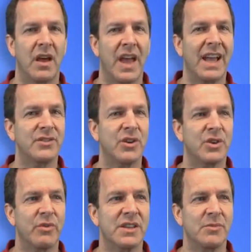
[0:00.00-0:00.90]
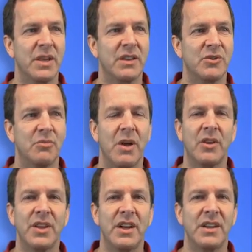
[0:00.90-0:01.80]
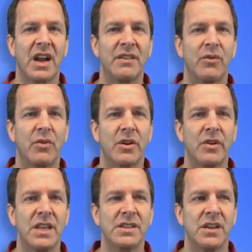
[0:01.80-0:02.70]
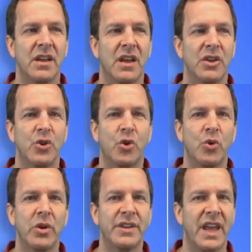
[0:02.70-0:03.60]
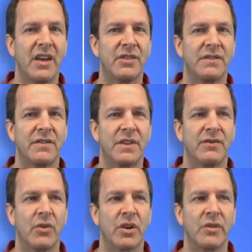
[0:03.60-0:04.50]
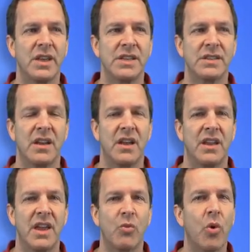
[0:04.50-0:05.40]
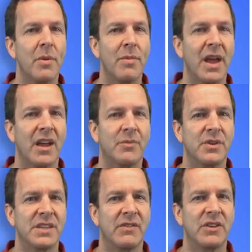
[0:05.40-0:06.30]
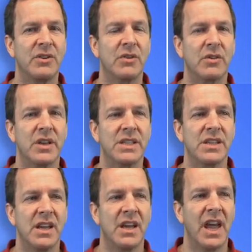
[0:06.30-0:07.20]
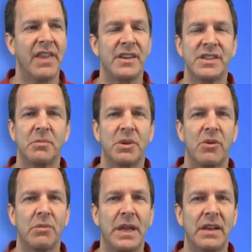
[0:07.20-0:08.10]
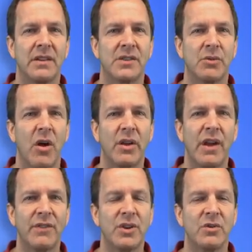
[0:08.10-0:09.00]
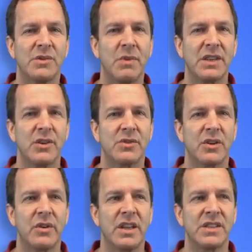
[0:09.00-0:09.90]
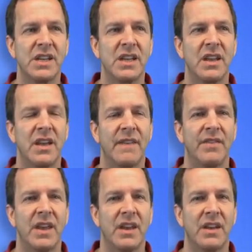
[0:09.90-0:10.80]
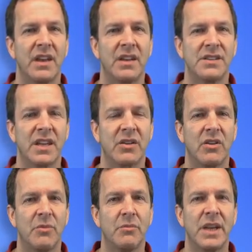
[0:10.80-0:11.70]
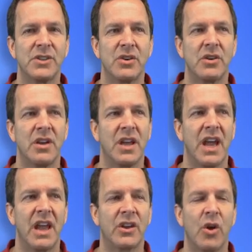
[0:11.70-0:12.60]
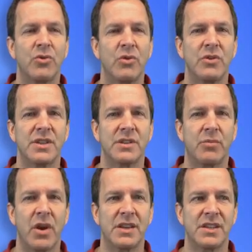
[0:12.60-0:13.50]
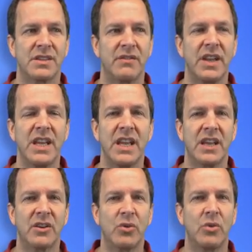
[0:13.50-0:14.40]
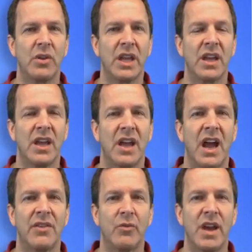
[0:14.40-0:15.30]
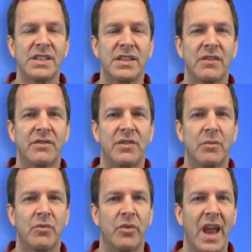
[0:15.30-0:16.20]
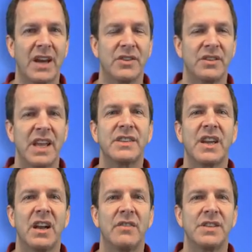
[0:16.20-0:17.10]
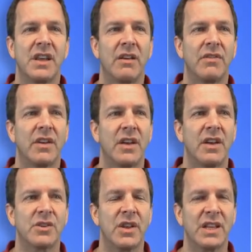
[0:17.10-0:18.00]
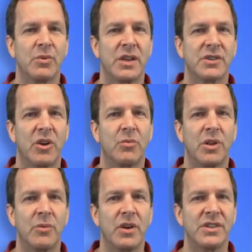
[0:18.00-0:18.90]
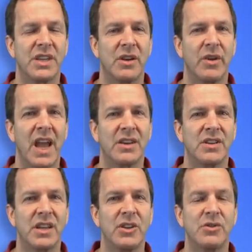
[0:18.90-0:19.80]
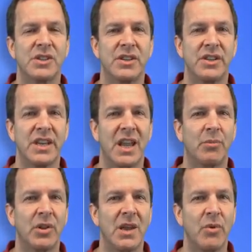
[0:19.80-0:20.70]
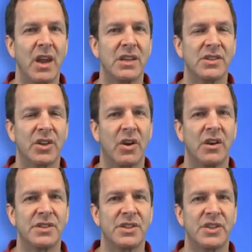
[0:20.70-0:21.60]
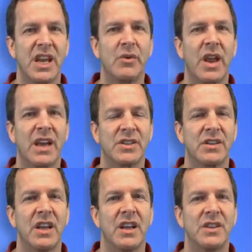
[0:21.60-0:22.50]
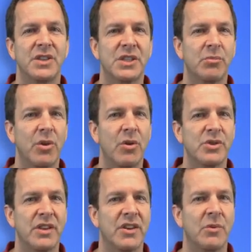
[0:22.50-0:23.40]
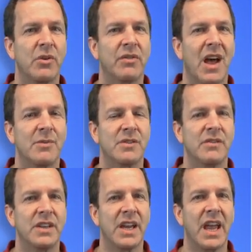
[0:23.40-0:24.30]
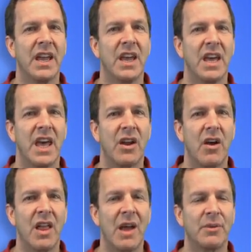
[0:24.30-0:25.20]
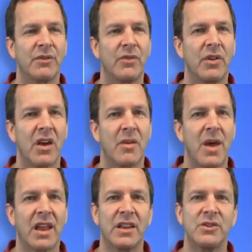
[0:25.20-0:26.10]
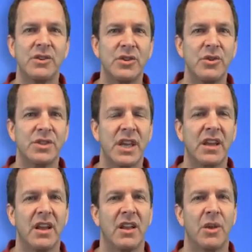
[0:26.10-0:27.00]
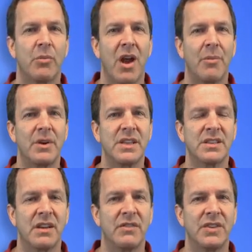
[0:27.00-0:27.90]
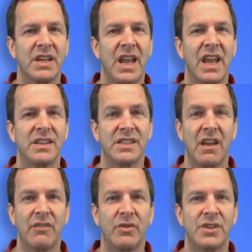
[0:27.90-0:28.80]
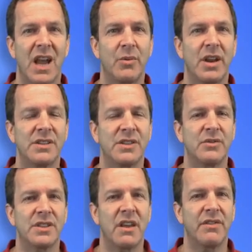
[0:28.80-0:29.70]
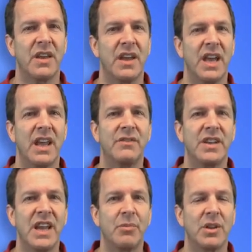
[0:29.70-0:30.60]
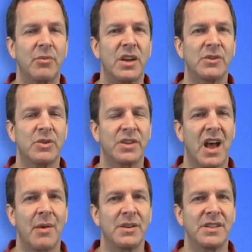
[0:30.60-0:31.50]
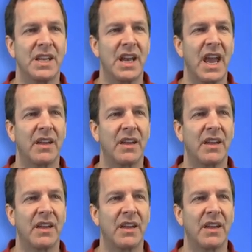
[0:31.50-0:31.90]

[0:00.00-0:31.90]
execute the recipe is you melt it at 94 degrees, you cool it down to 54 degrees, then warm it back up to 72 degrees, and then simply repeat. So all you have to do is mix those ingredients in a single mixture and go through this process of heating and cooling, and the rest of the reaction takes care of itself. So that's why it's called polymerase chain reaction. It uses the DNA polymerase to cause this chain reaction, this explosion in the number of copies of DNA, and it all happens fully automatically just using the properties of DNA itself, which hybridizes to itself, and of DNA polymerase, which copies DNA.